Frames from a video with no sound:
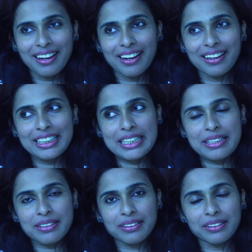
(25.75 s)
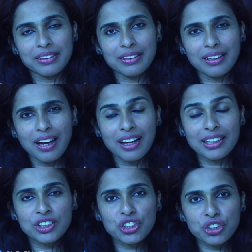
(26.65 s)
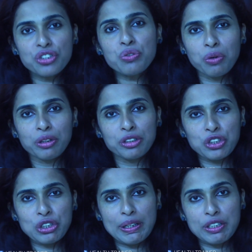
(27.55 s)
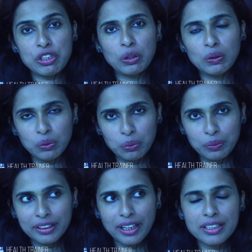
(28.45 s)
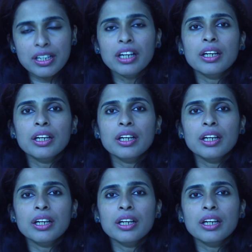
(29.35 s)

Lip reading: and I just wanted to let you all know that